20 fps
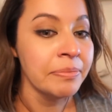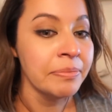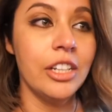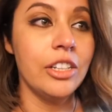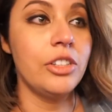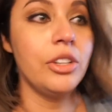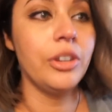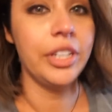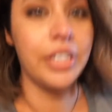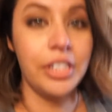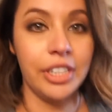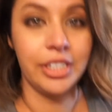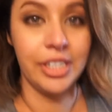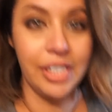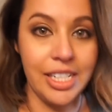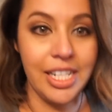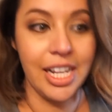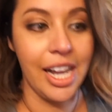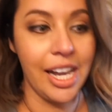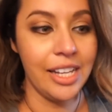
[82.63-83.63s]
So I took the
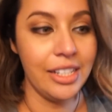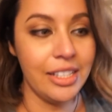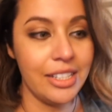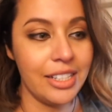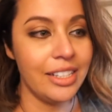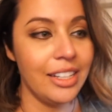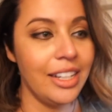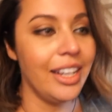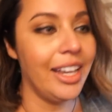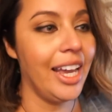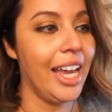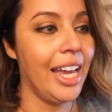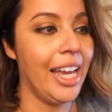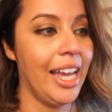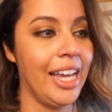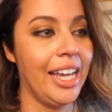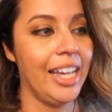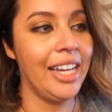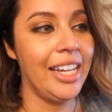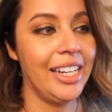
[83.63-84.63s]
test.
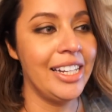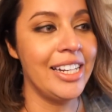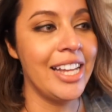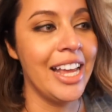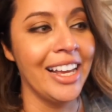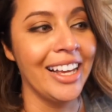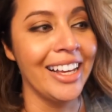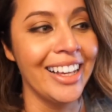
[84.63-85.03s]
And it